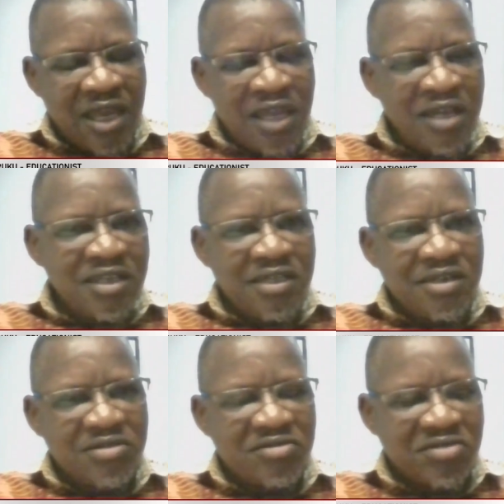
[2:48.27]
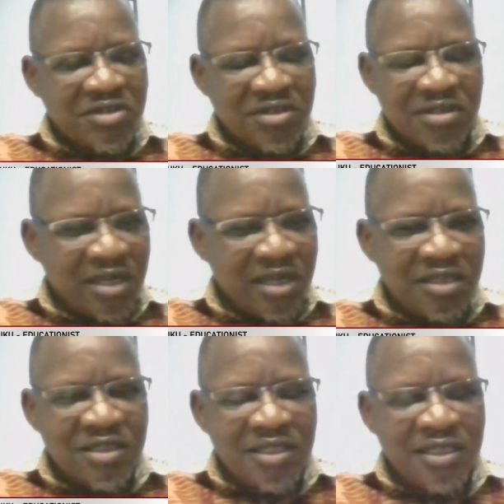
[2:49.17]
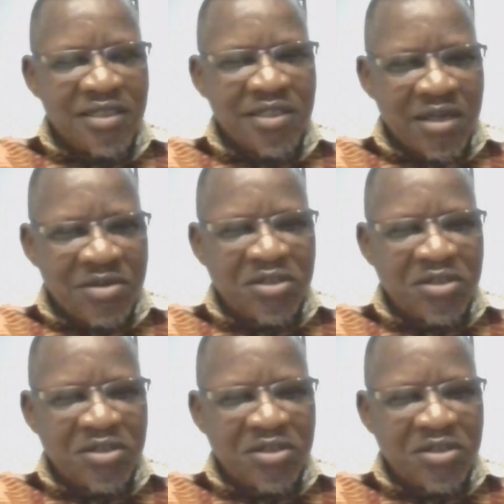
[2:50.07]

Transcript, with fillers: any industry, and indeed uh,